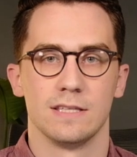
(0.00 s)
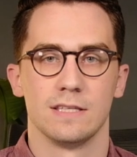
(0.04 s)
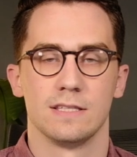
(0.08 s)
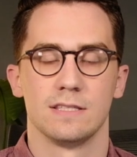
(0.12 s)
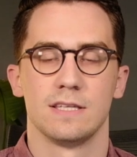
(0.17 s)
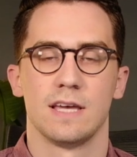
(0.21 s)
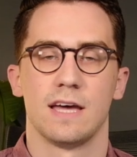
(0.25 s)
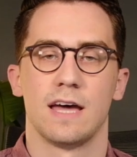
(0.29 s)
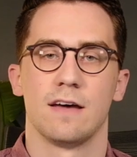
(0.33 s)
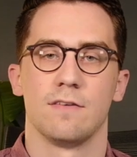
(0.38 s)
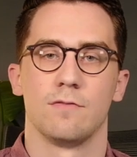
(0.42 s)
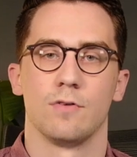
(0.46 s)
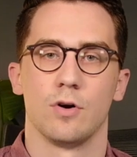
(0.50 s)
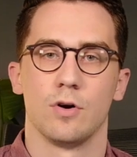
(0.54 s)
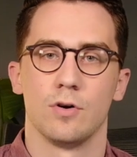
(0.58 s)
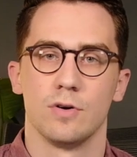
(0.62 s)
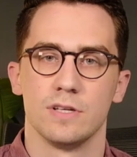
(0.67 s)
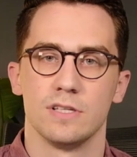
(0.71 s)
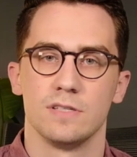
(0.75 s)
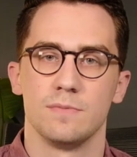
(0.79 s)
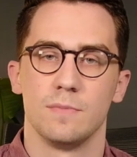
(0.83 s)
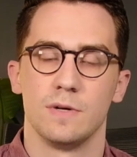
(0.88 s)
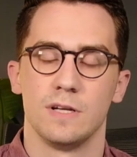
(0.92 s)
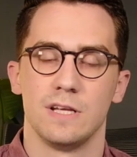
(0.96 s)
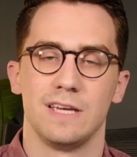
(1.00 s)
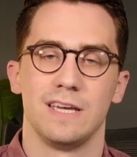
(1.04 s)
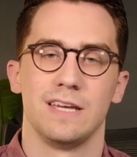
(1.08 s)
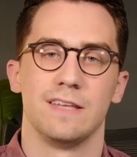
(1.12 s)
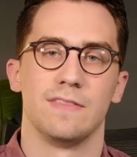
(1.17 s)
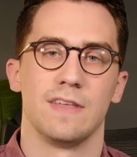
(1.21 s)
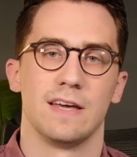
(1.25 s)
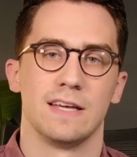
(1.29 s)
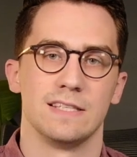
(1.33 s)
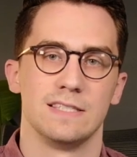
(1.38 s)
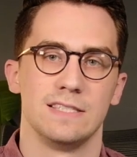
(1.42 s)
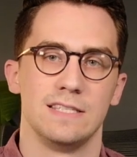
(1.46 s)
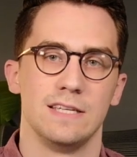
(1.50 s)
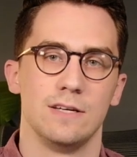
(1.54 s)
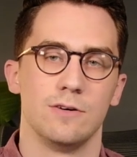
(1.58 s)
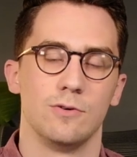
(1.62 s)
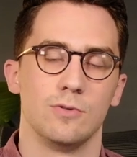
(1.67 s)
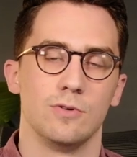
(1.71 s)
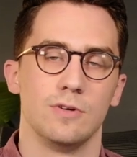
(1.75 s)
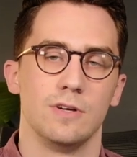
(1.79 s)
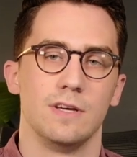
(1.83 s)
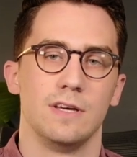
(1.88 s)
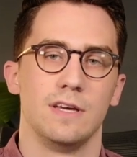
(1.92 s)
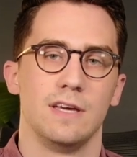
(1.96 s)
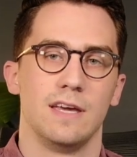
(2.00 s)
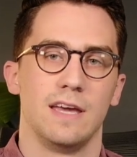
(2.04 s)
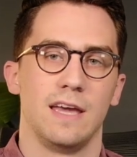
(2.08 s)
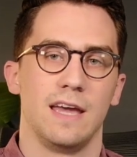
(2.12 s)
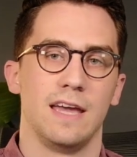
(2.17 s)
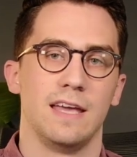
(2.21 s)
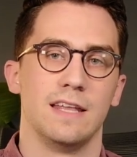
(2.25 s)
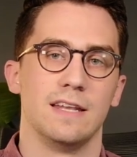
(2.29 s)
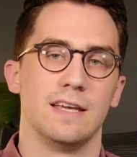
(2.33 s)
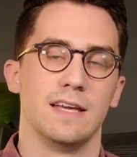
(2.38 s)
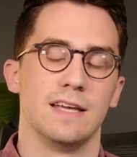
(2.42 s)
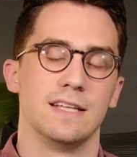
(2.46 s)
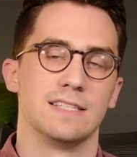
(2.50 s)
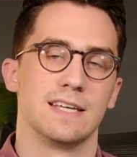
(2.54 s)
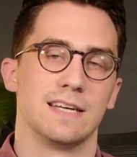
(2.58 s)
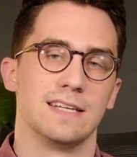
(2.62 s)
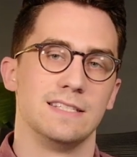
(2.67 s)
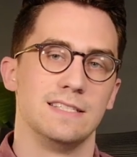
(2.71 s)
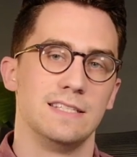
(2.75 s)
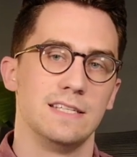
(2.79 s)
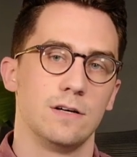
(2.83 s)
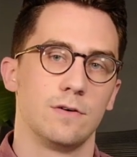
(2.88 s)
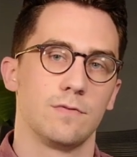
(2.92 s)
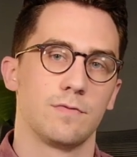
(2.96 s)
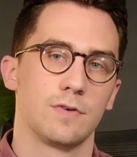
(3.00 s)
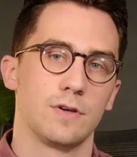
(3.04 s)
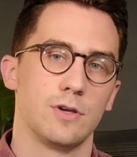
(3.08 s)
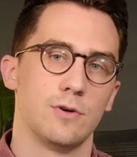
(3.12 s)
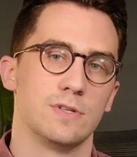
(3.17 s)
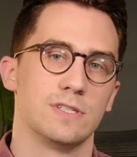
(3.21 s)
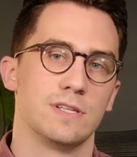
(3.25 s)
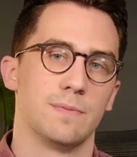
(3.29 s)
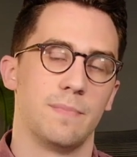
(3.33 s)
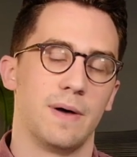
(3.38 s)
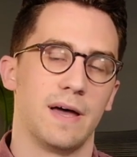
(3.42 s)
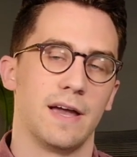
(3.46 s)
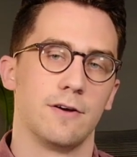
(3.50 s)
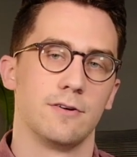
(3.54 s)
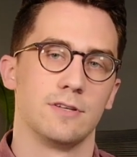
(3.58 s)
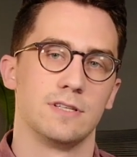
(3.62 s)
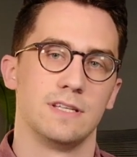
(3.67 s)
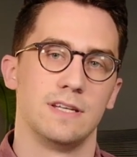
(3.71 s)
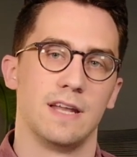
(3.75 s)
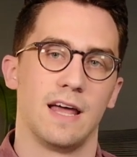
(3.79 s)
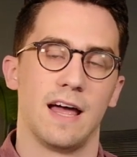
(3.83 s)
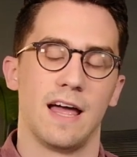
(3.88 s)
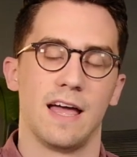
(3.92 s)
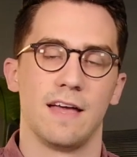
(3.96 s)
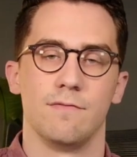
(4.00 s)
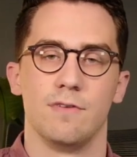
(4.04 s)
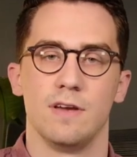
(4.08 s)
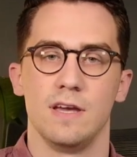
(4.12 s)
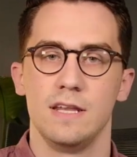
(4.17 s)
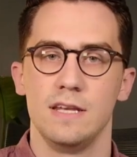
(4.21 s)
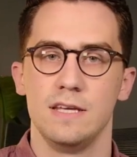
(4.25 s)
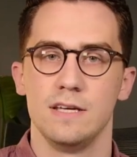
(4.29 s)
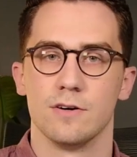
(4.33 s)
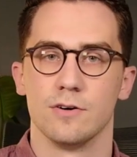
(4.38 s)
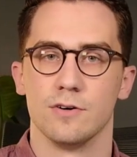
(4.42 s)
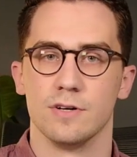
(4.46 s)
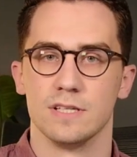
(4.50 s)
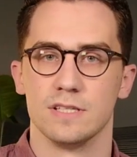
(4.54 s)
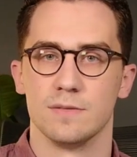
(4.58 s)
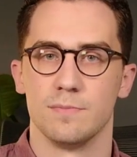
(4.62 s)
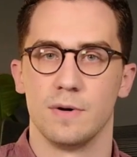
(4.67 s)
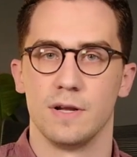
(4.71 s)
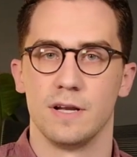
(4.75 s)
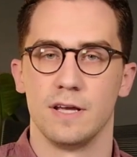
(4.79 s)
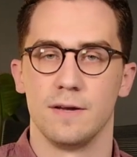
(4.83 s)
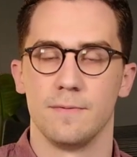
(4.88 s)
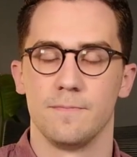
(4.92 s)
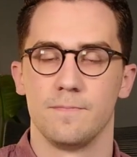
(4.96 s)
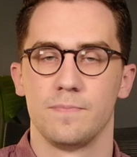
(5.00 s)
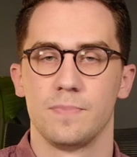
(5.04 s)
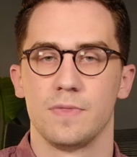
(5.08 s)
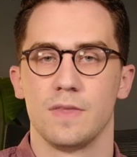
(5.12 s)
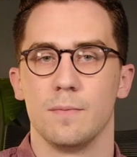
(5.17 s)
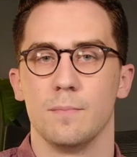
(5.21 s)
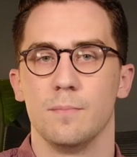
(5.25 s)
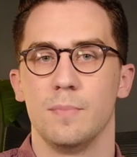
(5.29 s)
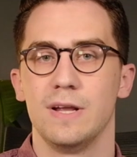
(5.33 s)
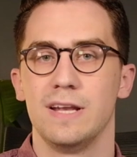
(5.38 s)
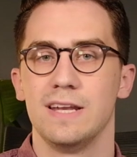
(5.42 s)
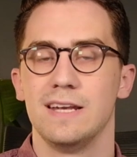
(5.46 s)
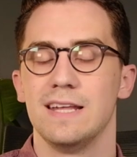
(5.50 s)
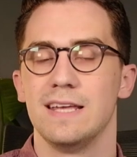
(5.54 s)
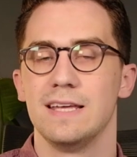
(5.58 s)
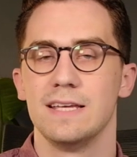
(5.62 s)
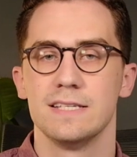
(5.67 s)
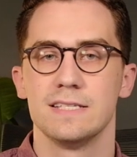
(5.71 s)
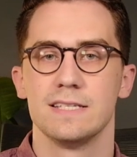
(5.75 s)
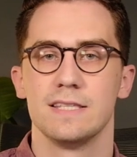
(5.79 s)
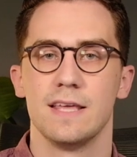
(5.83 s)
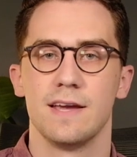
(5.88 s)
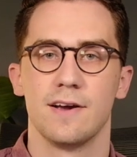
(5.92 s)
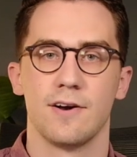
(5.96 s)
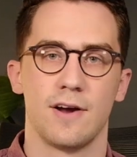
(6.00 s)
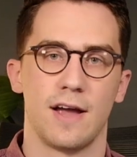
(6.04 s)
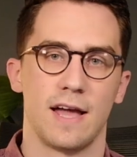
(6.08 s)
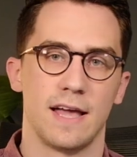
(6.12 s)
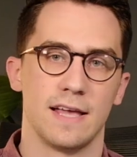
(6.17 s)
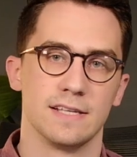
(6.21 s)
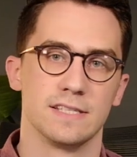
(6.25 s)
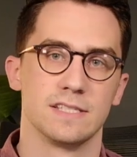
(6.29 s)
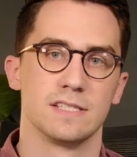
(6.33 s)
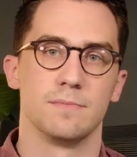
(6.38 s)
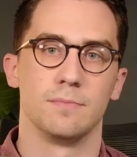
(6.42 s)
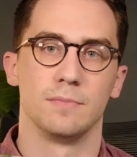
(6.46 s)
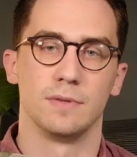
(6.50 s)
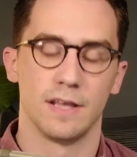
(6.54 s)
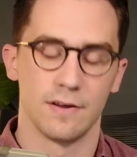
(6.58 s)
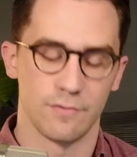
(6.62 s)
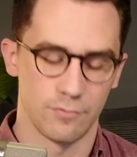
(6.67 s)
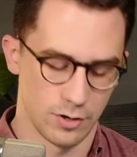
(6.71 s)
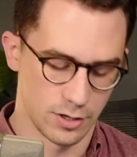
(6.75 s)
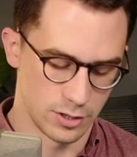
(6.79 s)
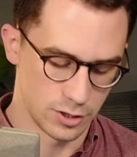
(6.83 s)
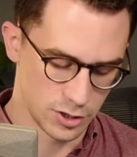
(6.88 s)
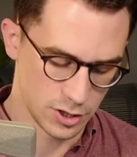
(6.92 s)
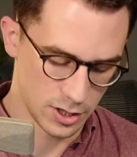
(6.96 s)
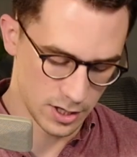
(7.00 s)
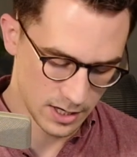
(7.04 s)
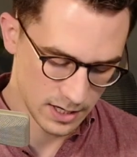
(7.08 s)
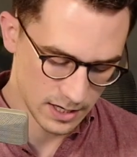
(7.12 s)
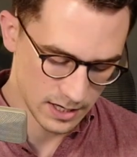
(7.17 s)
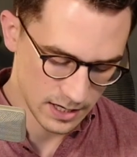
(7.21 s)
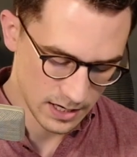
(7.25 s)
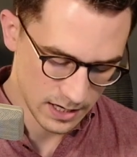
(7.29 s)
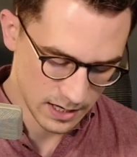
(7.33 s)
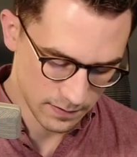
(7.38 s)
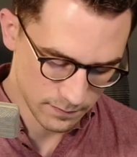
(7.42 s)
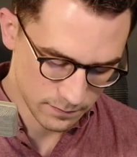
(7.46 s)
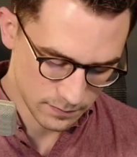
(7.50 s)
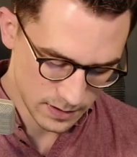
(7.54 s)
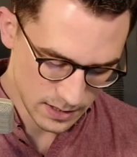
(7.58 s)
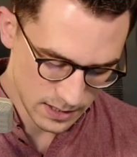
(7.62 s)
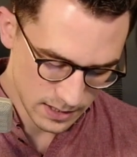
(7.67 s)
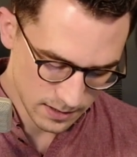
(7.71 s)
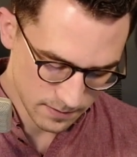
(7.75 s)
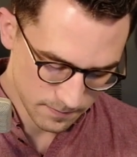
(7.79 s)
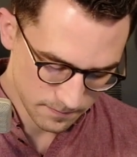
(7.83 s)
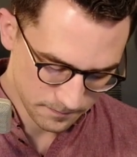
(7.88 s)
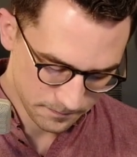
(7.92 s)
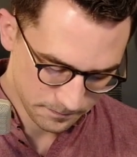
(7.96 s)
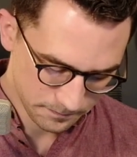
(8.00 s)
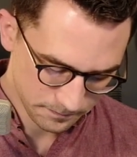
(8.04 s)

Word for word: to have earnest money in that deal, and it's ideal for you as a buyer to not have any earnest money, but it is there as some leverage if needed.